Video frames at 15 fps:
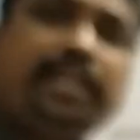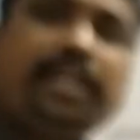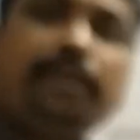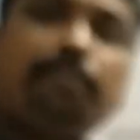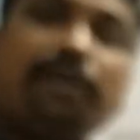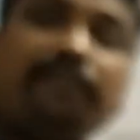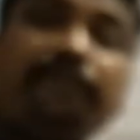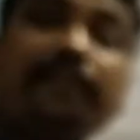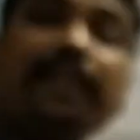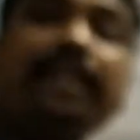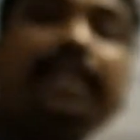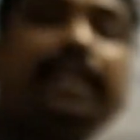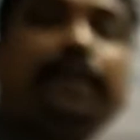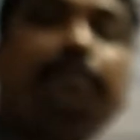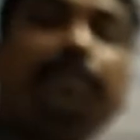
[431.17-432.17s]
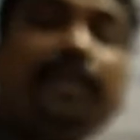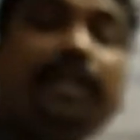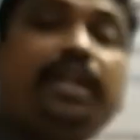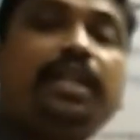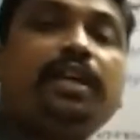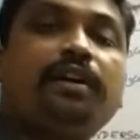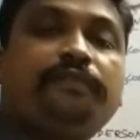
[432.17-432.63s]
buffering
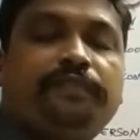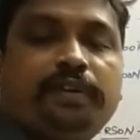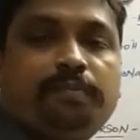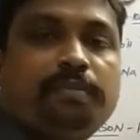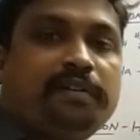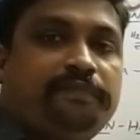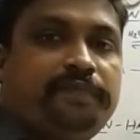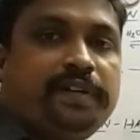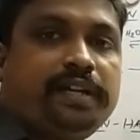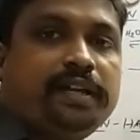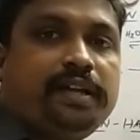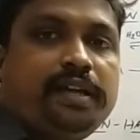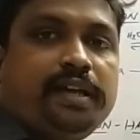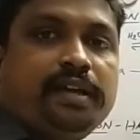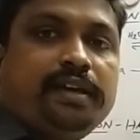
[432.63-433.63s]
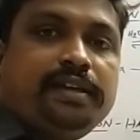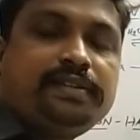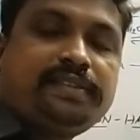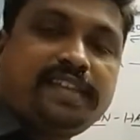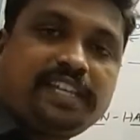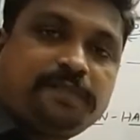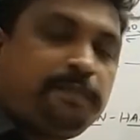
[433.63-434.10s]
ability of a buffer is
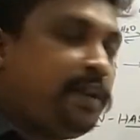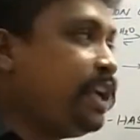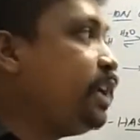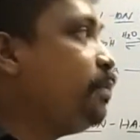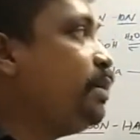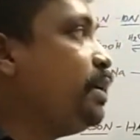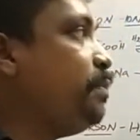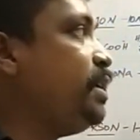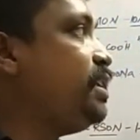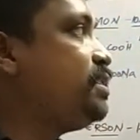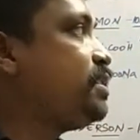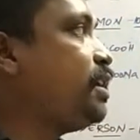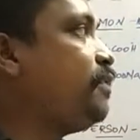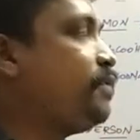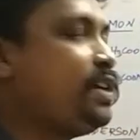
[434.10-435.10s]
explained by means of